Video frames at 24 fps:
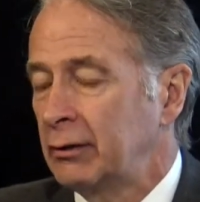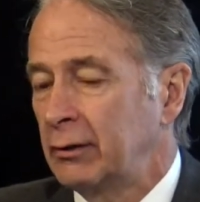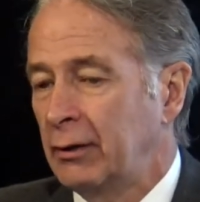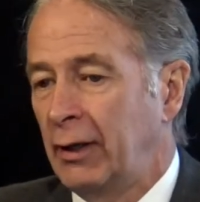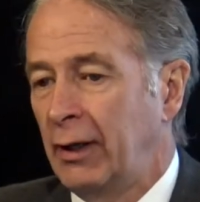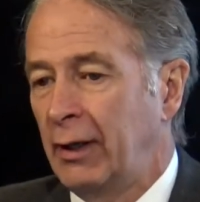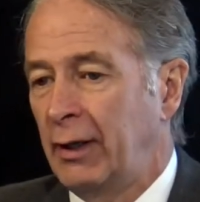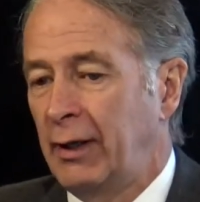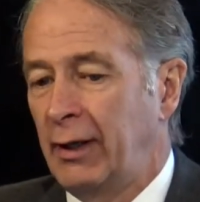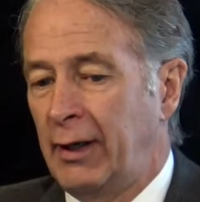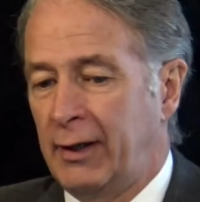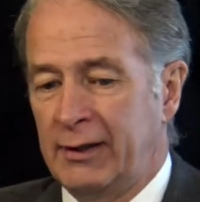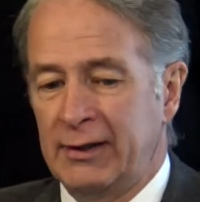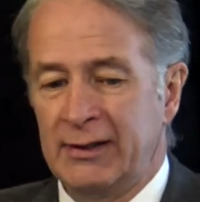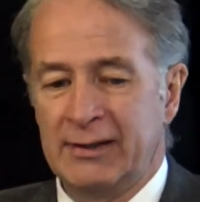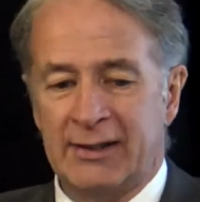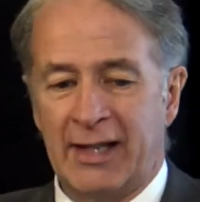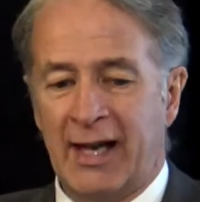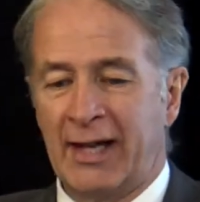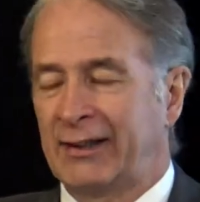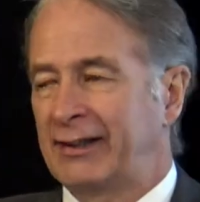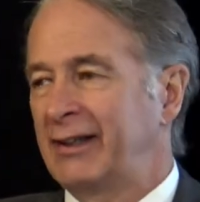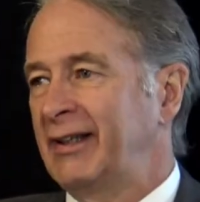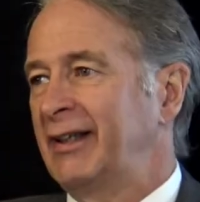And he's
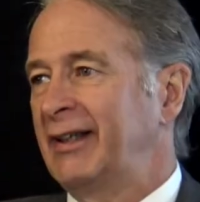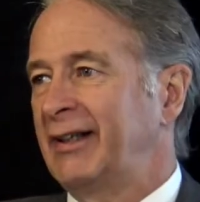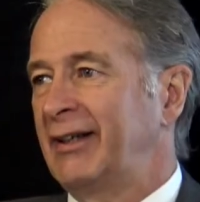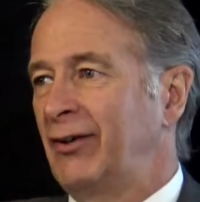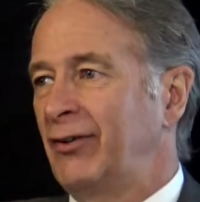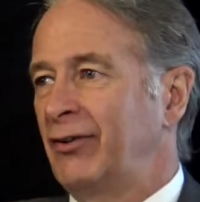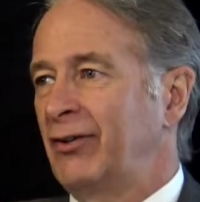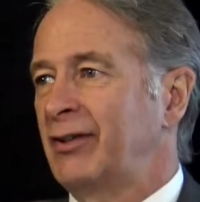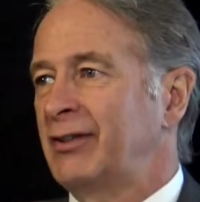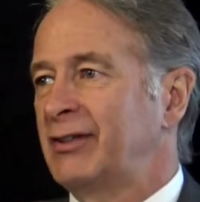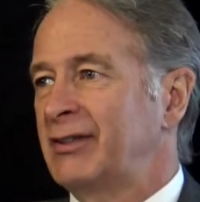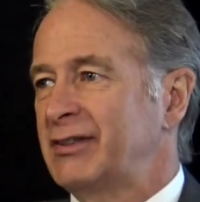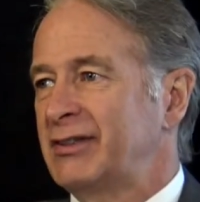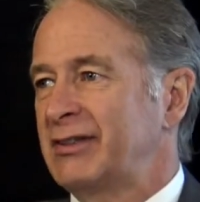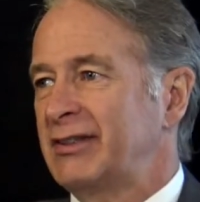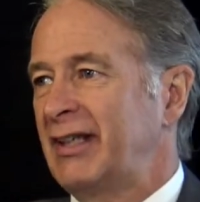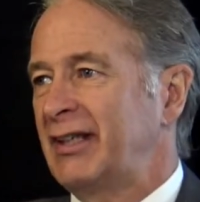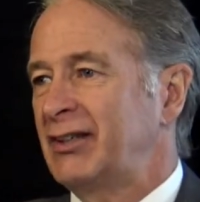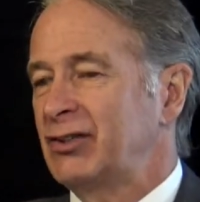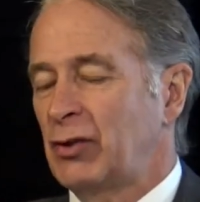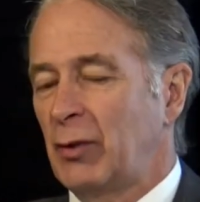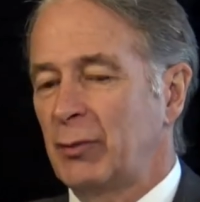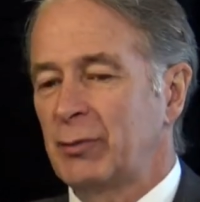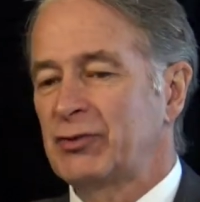acting it out on the
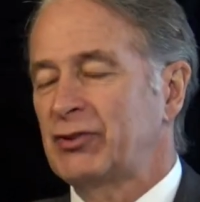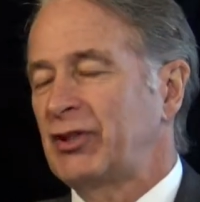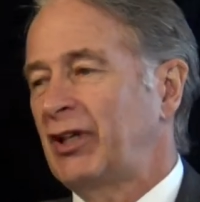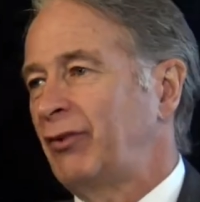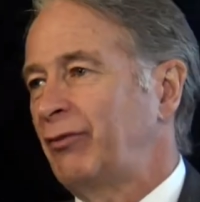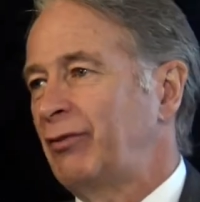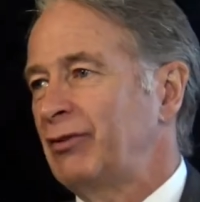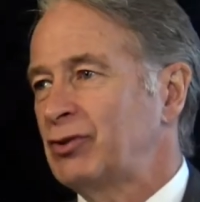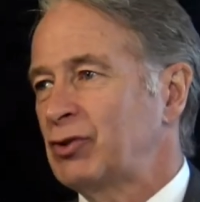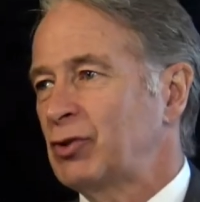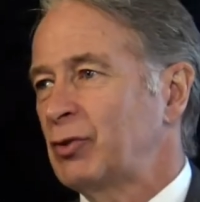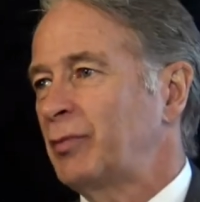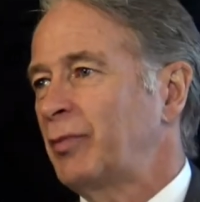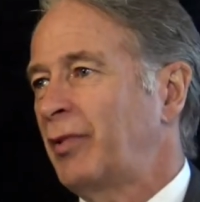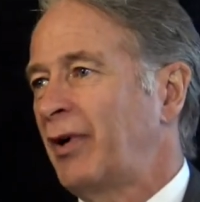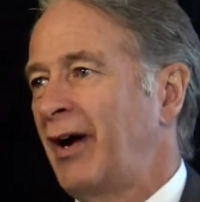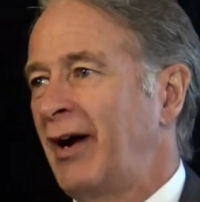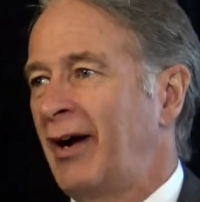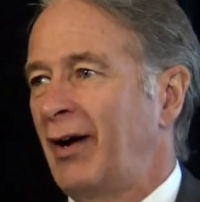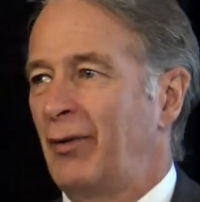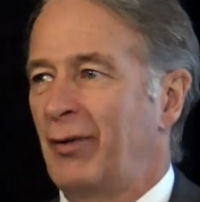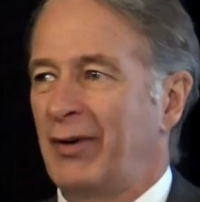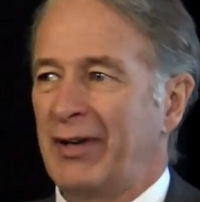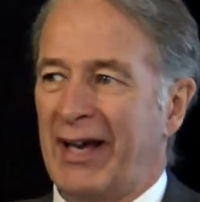stage, almost like Richard
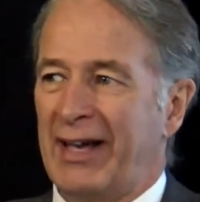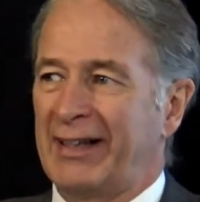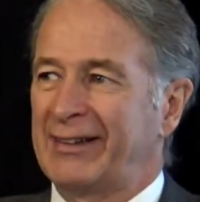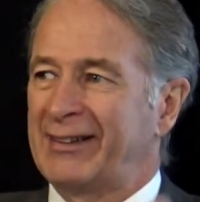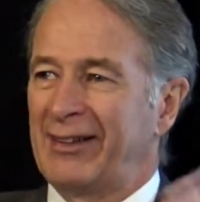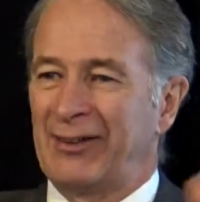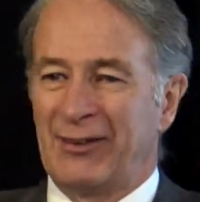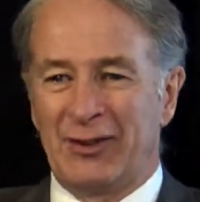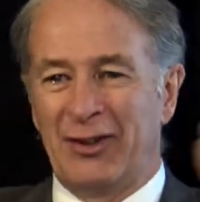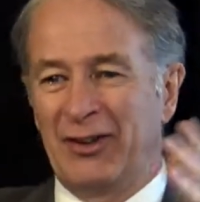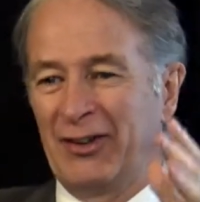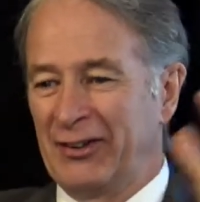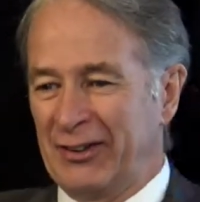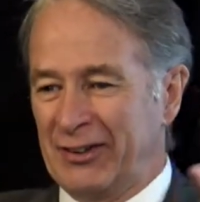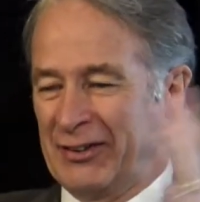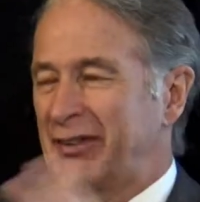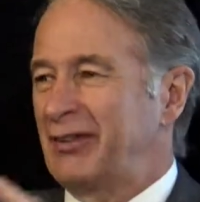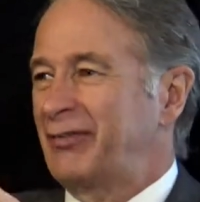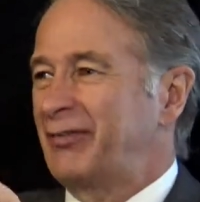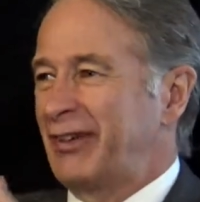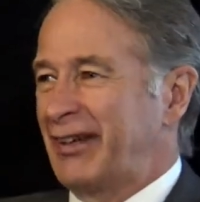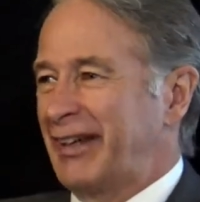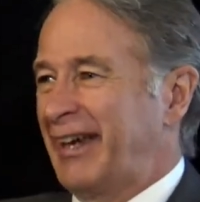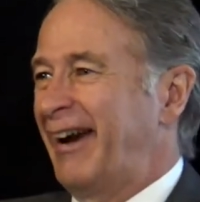Pryor would act out all the
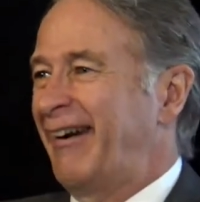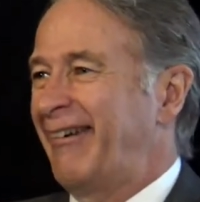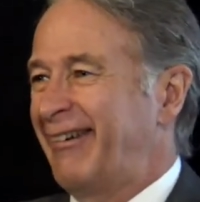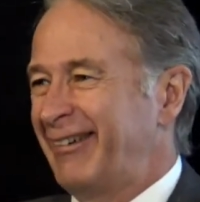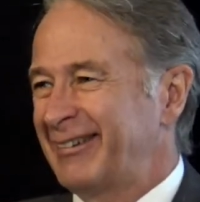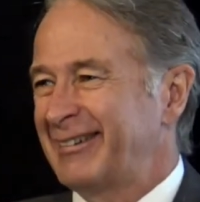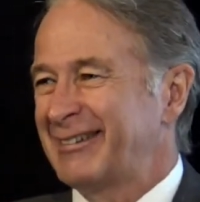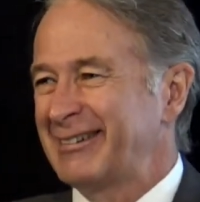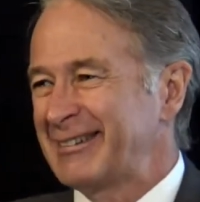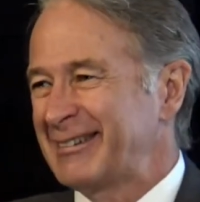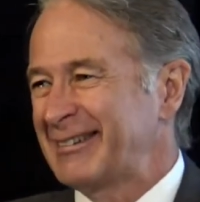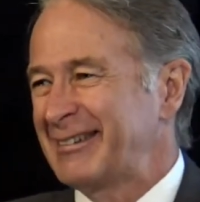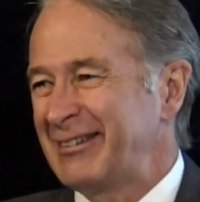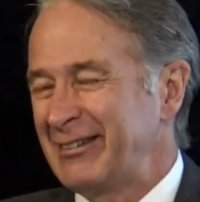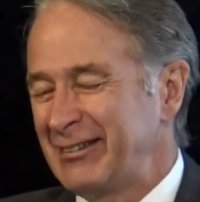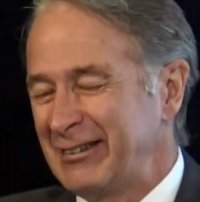different characters,